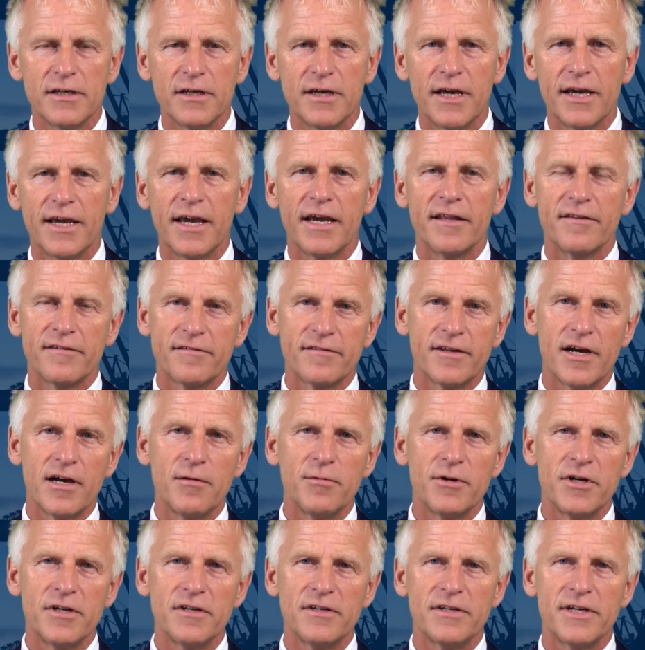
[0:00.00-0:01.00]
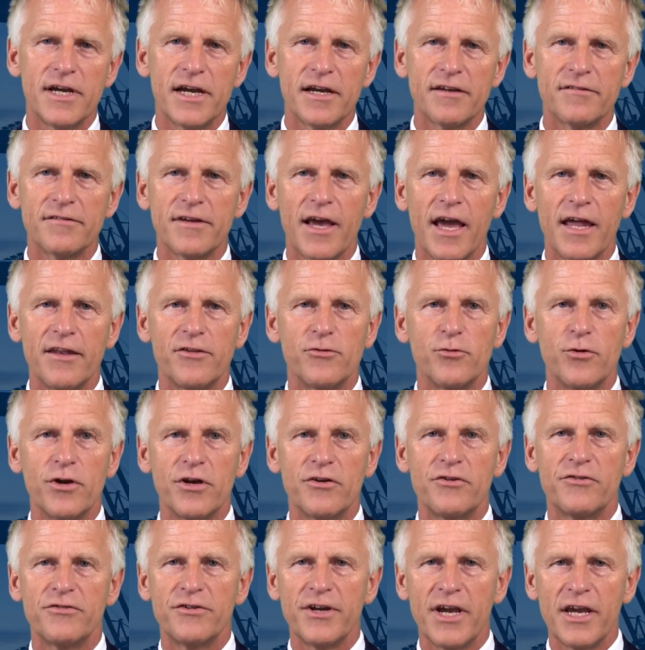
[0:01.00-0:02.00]
against cyber attacks and to
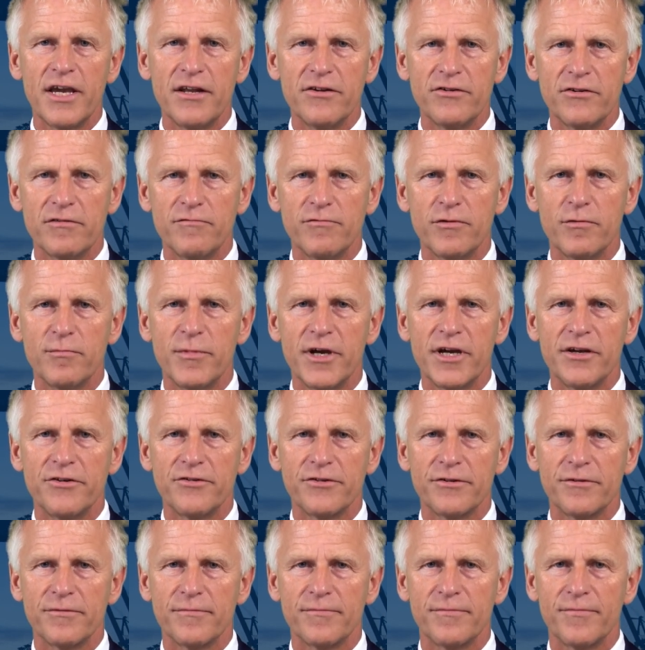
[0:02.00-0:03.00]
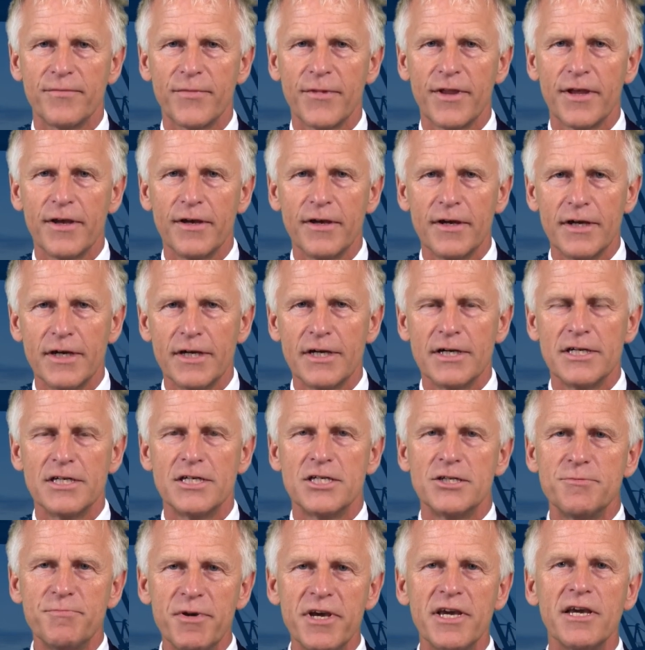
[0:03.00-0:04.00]
exchange information.
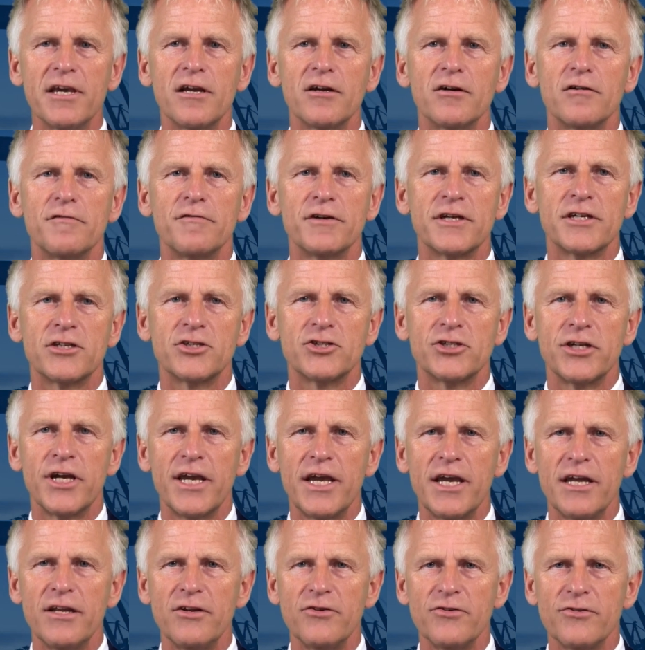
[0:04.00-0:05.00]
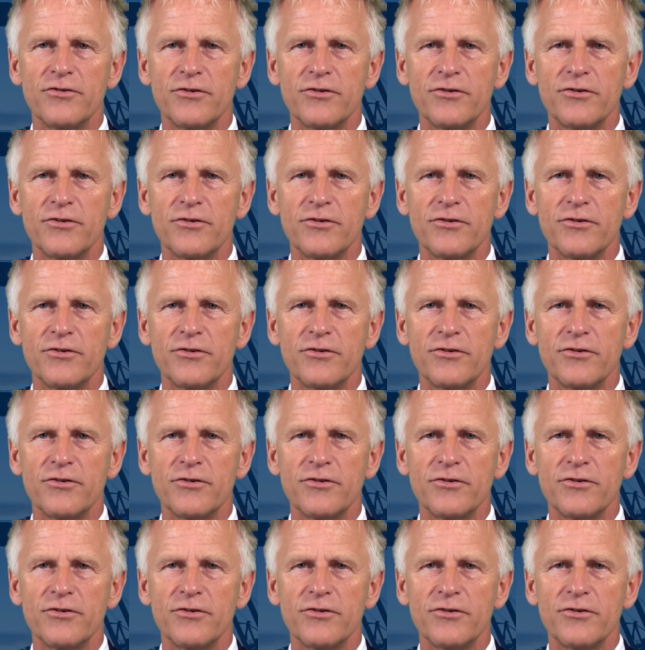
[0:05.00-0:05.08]
Speaking of exchange,